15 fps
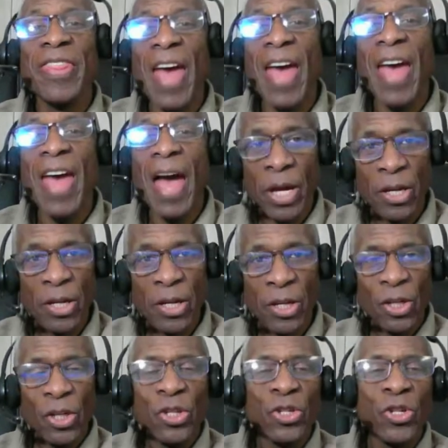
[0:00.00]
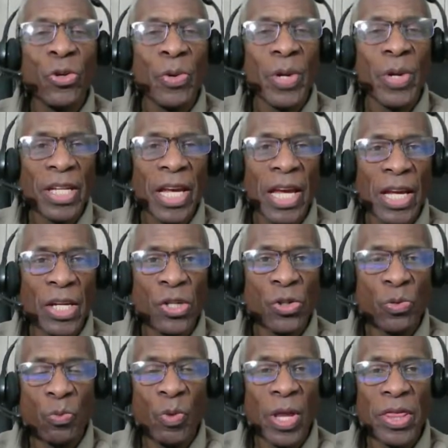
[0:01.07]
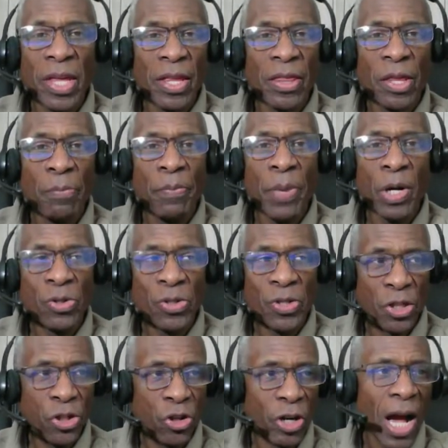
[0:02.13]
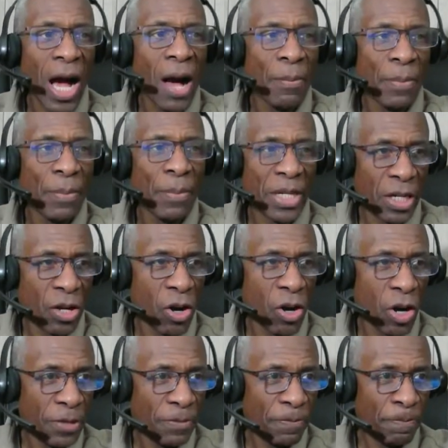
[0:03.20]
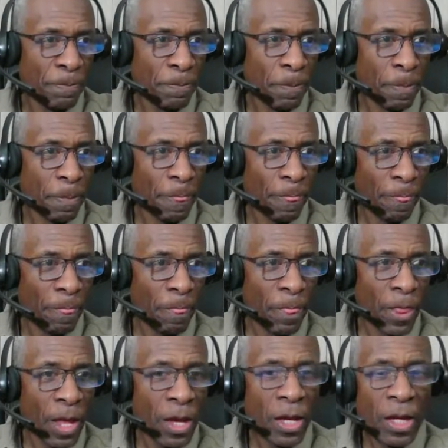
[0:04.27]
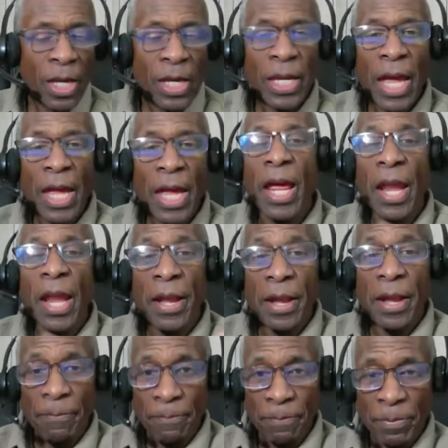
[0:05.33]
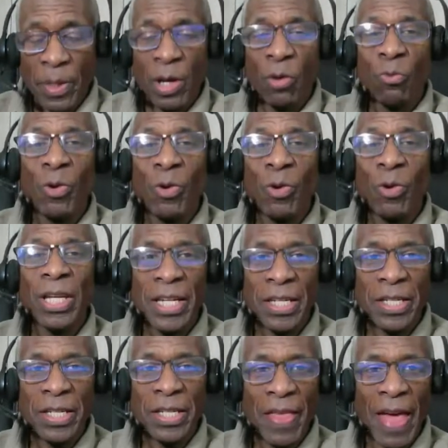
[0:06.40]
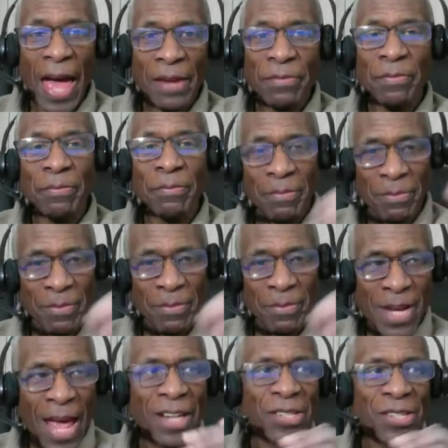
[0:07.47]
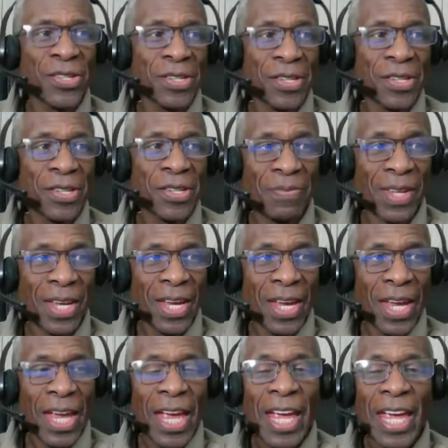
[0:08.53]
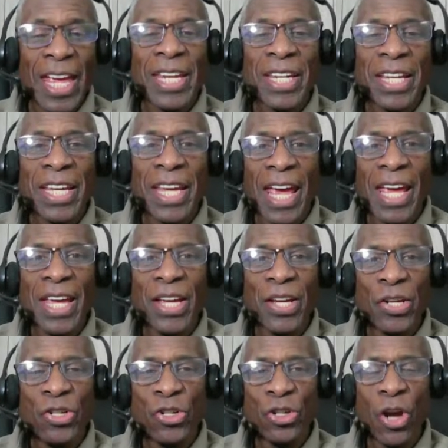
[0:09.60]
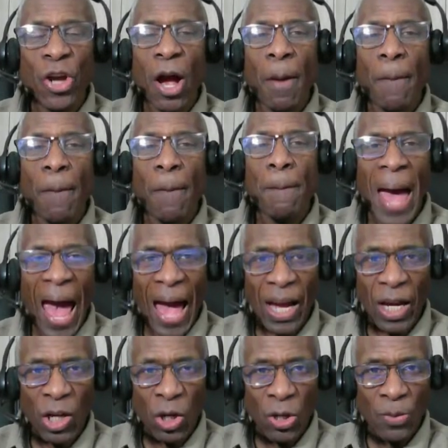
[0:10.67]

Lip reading: them to engage with the post that you're commenting on. Okay, related to that, next, engage back.